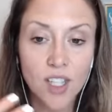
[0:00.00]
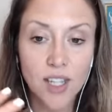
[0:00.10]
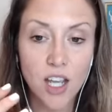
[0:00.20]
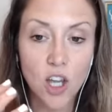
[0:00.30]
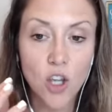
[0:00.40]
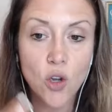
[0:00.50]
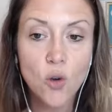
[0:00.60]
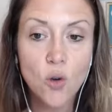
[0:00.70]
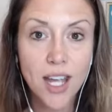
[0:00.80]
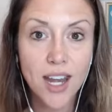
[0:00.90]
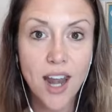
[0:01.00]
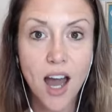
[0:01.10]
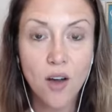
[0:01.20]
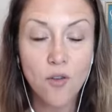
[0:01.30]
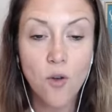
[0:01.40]
it's like you
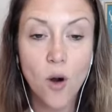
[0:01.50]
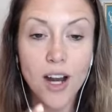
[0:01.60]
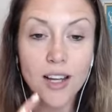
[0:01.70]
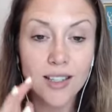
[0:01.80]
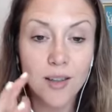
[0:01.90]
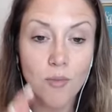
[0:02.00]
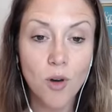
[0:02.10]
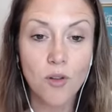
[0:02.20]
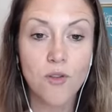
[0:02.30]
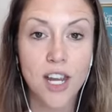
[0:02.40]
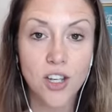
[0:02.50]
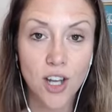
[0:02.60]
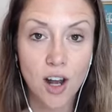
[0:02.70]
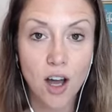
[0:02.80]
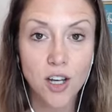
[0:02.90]
cannot force
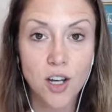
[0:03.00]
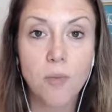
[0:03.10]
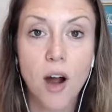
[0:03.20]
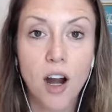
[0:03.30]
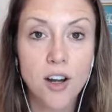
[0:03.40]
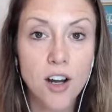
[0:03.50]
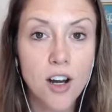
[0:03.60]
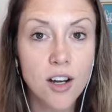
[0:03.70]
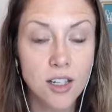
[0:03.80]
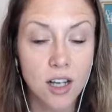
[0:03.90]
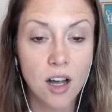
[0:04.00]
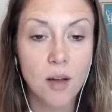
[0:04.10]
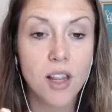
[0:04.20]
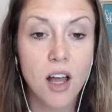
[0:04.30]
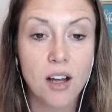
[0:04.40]
motivation on your partner to
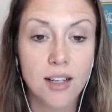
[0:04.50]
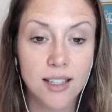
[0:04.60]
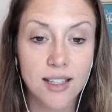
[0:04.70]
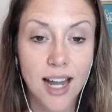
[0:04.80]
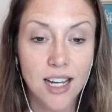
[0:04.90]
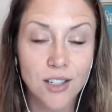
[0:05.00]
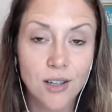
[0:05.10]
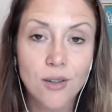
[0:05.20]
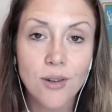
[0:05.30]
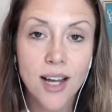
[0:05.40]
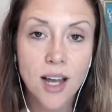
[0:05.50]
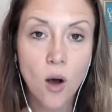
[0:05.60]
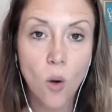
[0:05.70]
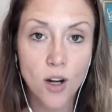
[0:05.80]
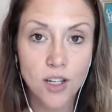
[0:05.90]
come alongside you
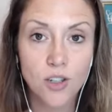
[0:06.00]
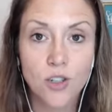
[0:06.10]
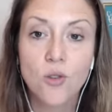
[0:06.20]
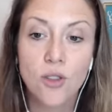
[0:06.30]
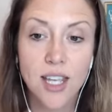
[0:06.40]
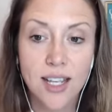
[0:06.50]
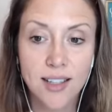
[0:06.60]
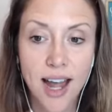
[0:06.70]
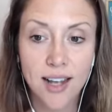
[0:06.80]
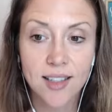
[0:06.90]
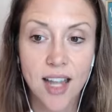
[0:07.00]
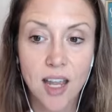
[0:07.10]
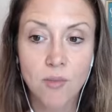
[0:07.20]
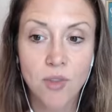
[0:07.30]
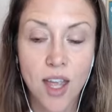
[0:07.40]
or to do the exact
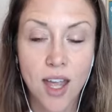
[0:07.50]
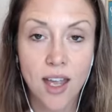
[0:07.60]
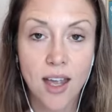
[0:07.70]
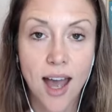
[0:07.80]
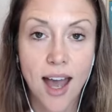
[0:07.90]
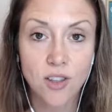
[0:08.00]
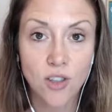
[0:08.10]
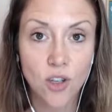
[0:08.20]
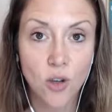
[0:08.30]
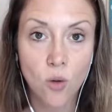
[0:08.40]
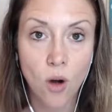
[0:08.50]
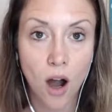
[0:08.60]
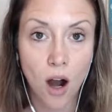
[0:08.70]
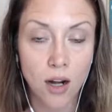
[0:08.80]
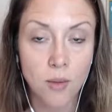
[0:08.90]
same thing as you
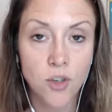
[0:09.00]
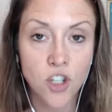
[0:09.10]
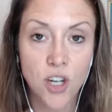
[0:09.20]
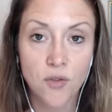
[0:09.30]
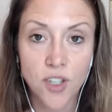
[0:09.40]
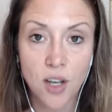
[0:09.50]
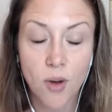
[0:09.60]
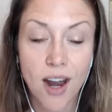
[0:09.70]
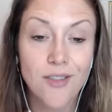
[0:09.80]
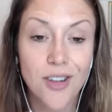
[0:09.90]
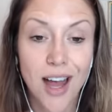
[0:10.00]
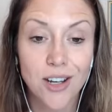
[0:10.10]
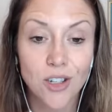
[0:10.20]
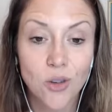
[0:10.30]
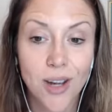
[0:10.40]
are and shifting whatever
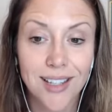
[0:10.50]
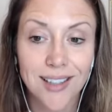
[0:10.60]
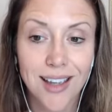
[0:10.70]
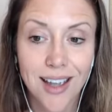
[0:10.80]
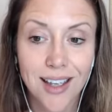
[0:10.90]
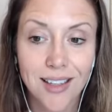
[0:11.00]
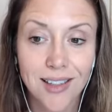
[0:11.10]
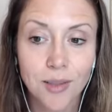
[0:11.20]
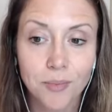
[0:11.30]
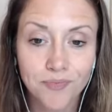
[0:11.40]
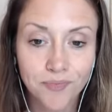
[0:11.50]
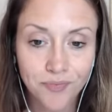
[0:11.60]
that choice is.